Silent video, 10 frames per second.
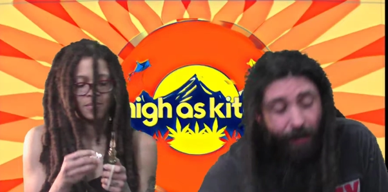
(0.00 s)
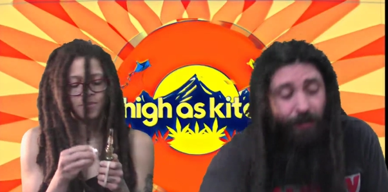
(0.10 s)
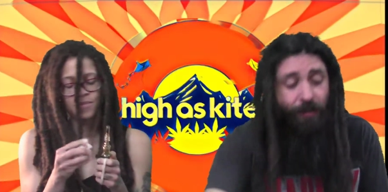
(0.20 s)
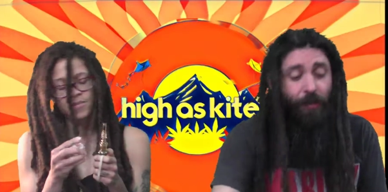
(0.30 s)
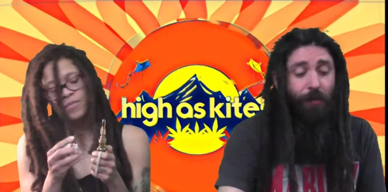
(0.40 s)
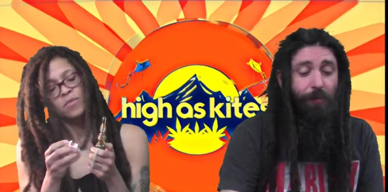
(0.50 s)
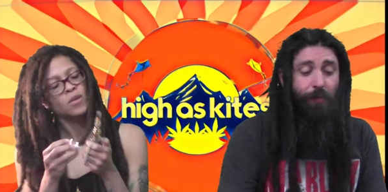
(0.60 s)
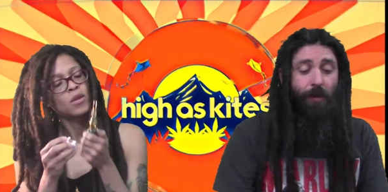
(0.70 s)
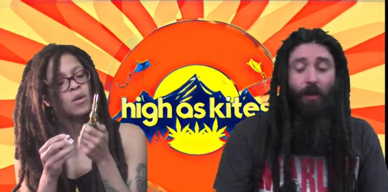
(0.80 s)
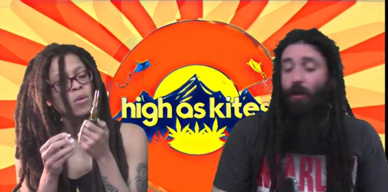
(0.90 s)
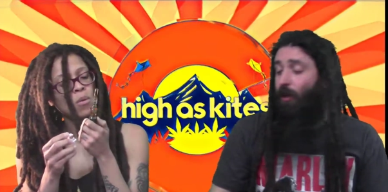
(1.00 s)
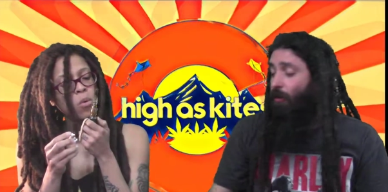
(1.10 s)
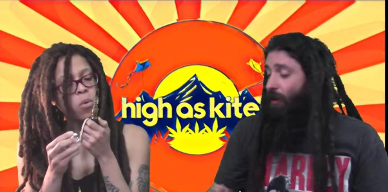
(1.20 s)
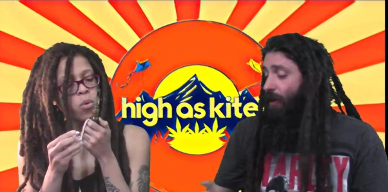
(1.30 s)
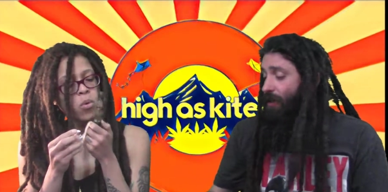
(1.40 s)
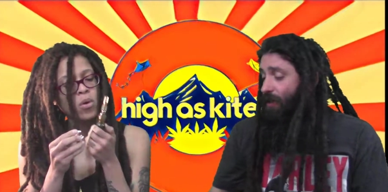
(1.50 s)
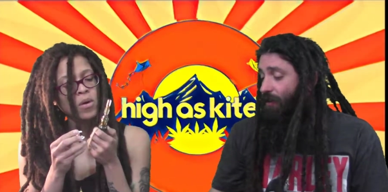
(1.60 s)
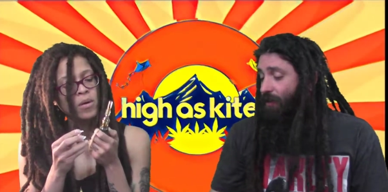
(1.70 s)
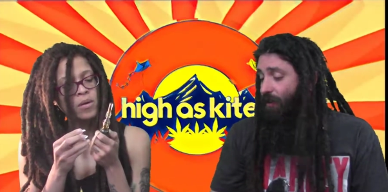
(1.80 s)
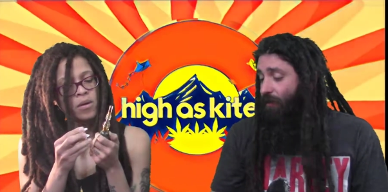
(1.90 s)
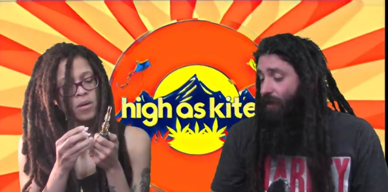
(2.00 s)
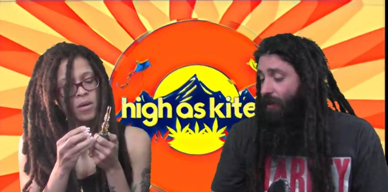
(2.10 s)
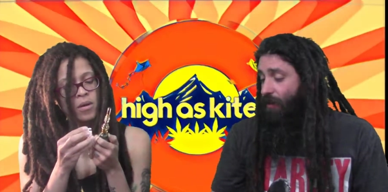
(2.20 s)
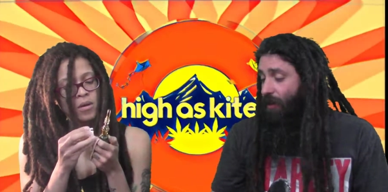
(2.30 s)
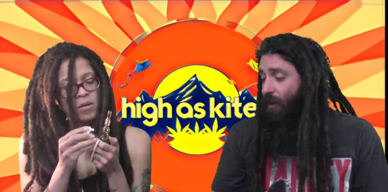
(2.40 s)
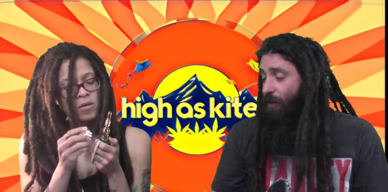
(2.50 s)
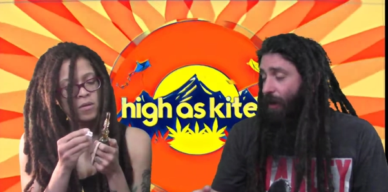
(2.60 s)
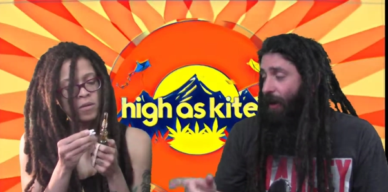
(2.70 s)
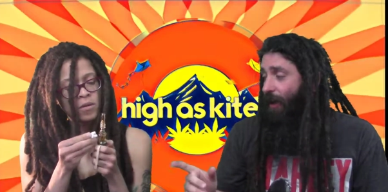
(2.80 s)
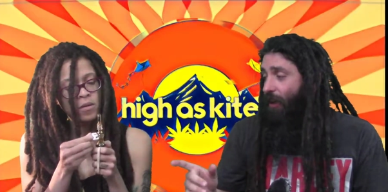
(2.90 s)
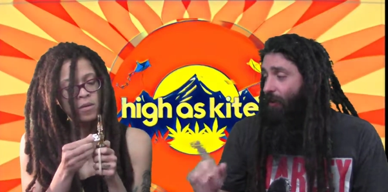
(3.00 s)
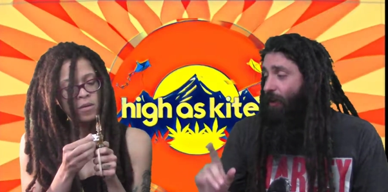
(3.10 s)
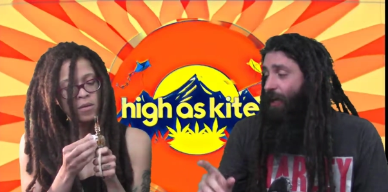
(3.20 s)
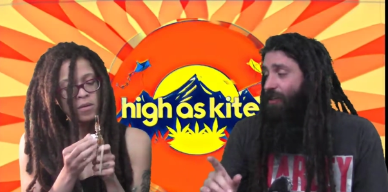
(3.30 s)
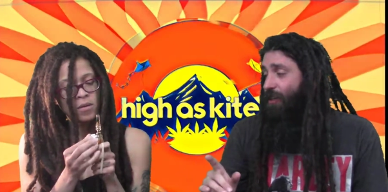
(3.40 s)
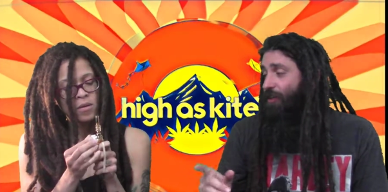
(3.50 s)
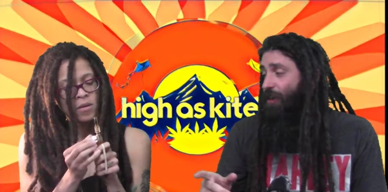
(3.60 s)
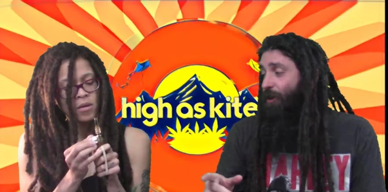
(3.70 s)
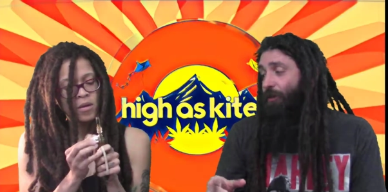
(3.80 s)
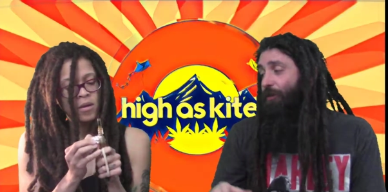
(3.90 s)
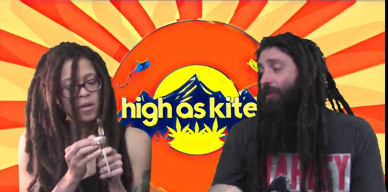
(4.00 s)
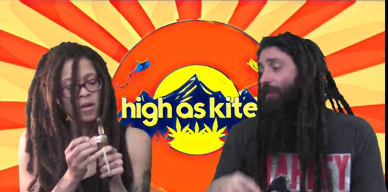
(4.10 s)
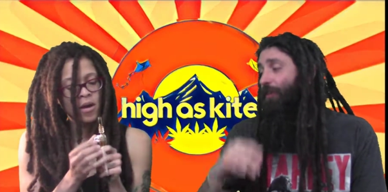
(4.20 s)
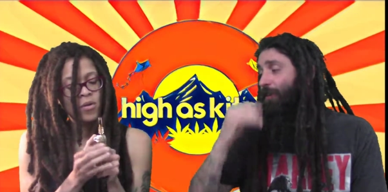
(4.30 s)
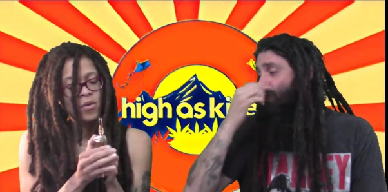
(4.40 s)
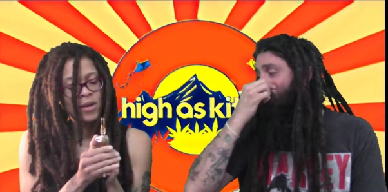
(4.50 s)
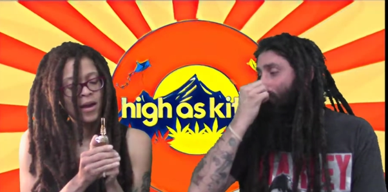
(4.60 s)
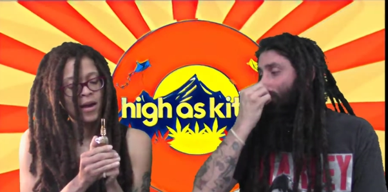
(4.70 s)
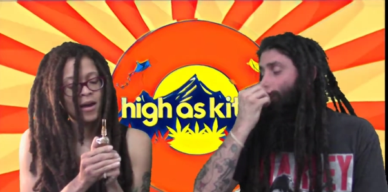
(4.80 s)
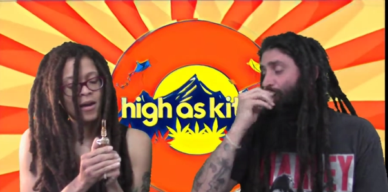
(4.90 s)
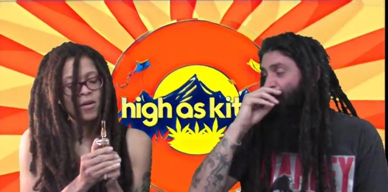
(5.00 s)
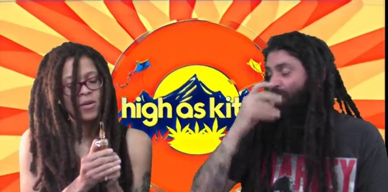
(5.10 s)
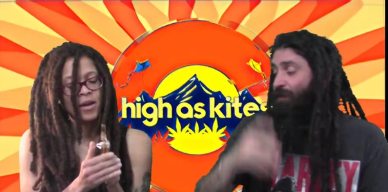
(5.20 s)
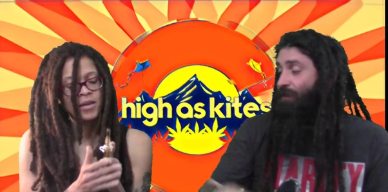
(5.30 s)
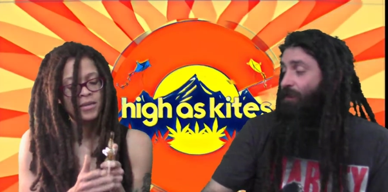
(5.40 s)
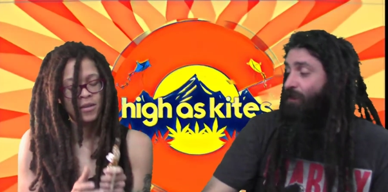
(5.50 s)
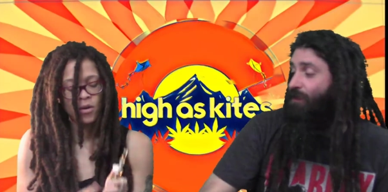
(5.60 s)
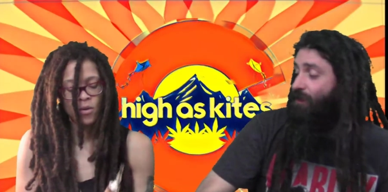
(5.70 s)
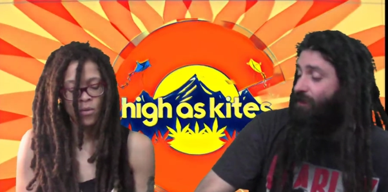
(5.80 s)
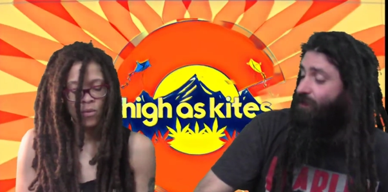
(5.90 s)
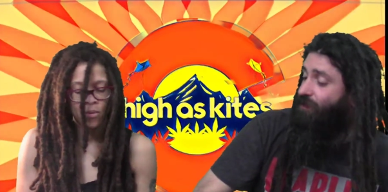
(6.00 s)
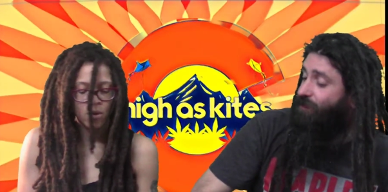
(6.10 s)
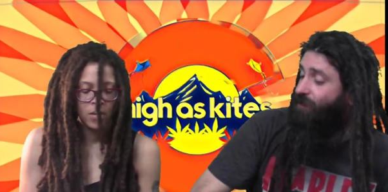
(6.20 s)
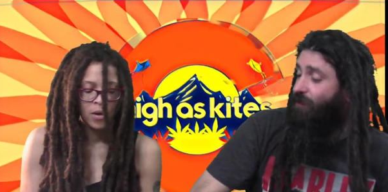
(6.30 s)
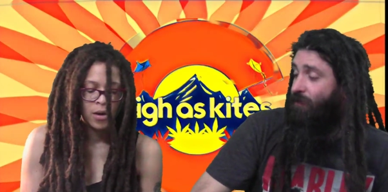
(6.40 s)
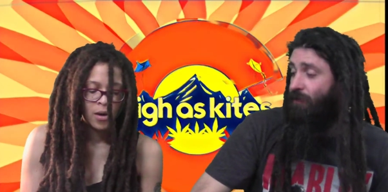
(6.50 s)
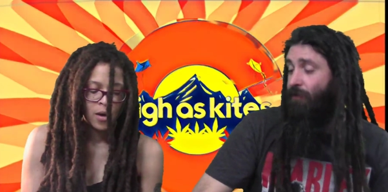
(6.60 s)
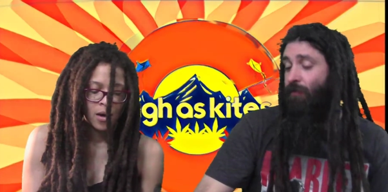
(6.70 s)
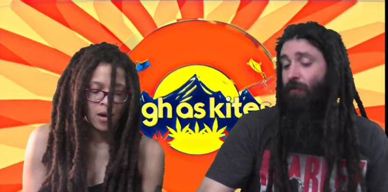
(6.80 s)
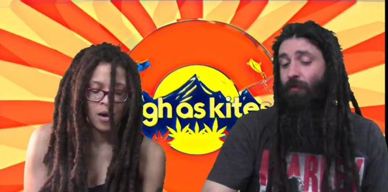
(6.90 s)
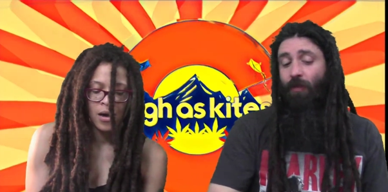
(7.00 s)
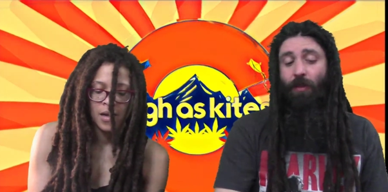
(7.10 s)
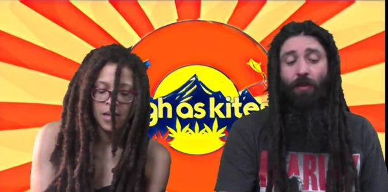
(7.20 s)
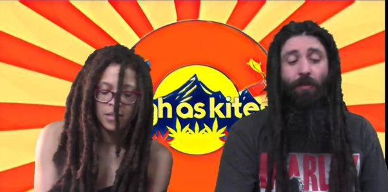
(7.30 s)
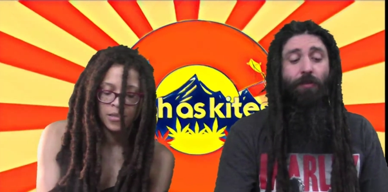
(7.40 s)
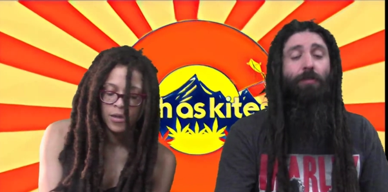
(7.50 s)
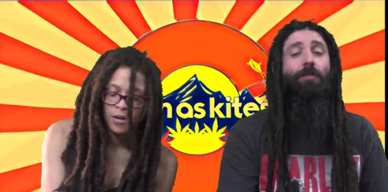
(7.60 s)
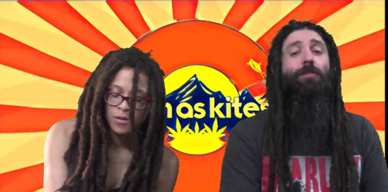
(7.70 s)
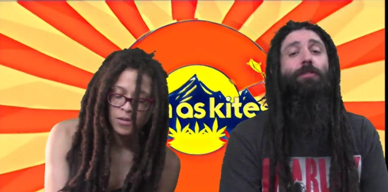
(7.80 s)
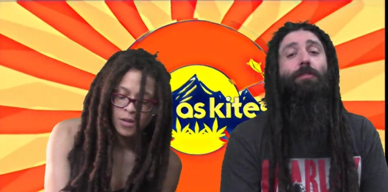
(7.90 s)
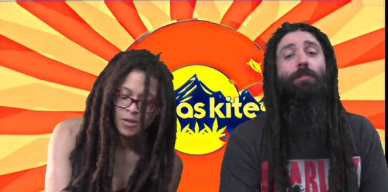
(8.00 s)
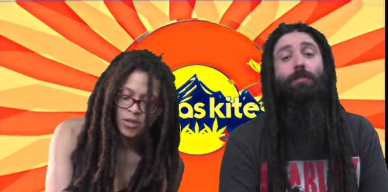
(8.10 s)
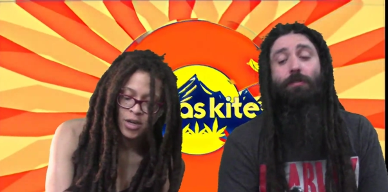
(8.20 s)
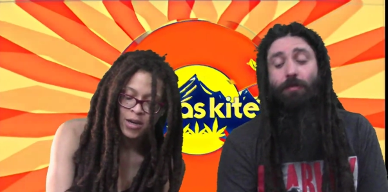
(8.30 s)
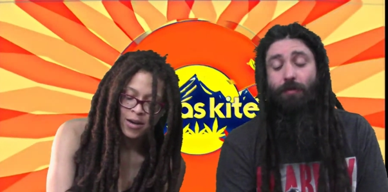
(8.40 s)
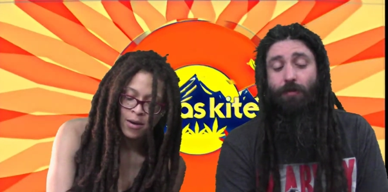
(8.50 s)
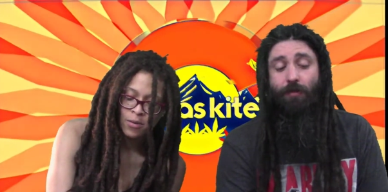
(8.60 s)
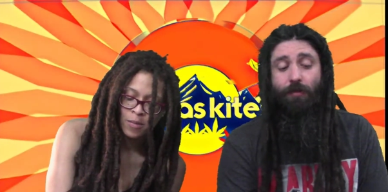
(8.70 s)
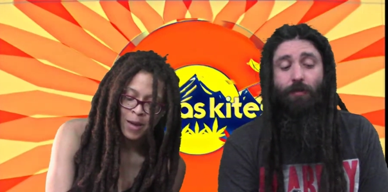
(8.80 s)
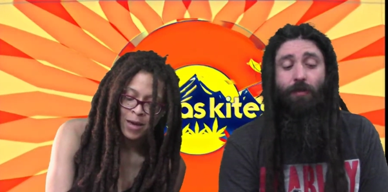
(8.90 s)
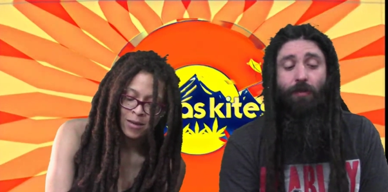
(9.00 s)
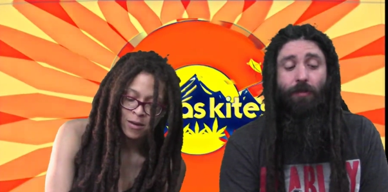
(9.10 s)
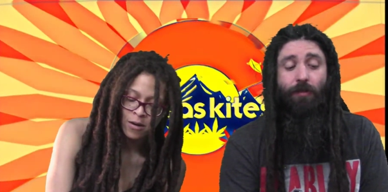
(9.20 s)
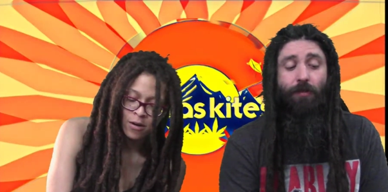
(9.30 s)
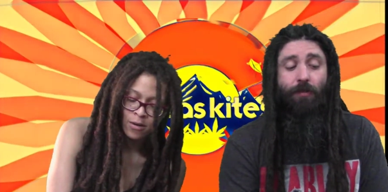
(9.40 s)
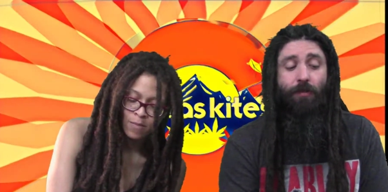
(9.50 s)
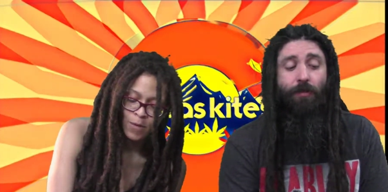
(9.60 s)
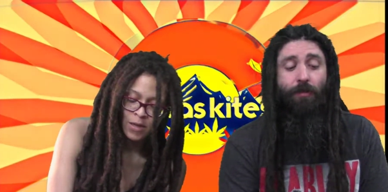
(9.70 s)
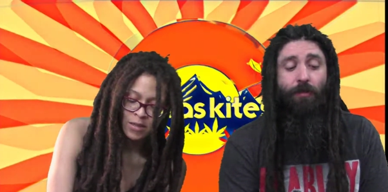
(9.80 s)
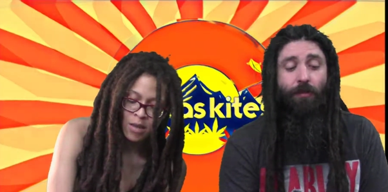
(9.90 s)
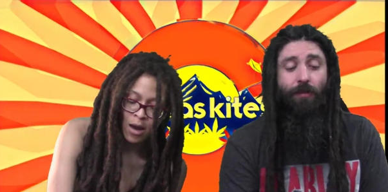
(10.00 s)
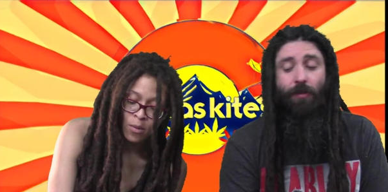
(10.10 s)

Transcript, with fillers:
Speaker 1: So, you wanted to talk about you catching a toad.
Speaker 2: Oh yeah. Okay. So, I took our son Shane out in the backyard because now